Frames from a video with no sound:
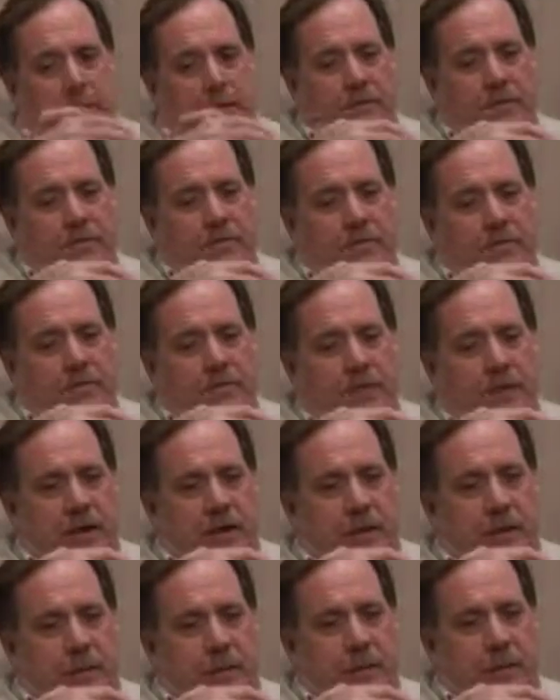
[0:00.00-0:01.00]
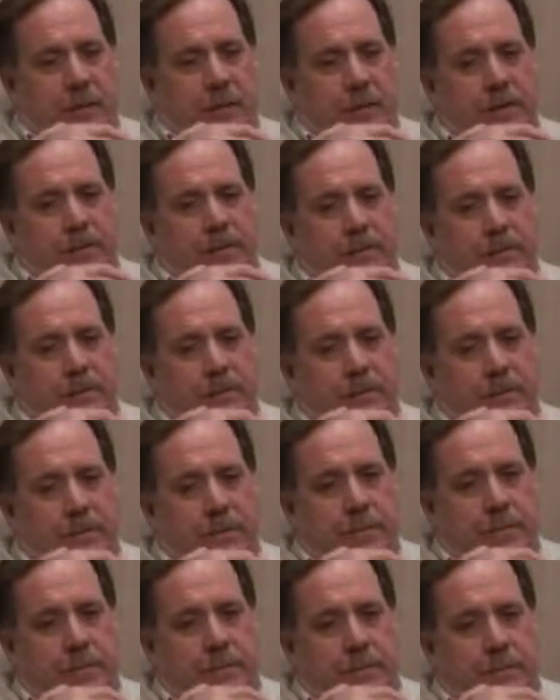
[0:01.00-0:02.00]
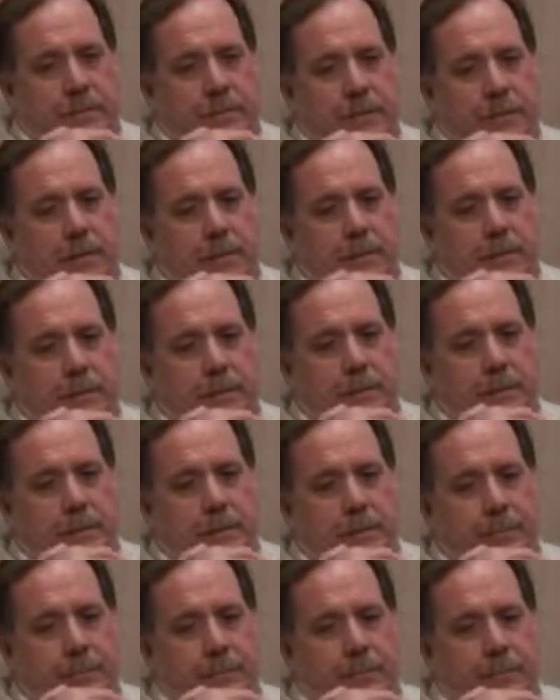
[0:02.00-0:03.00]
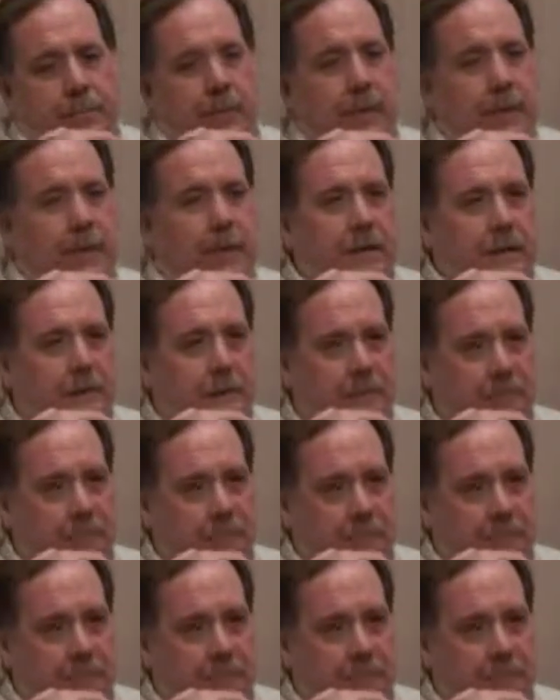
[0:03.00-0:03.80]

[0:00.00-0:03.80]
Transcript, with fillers: C-check operation um, to Atlanta.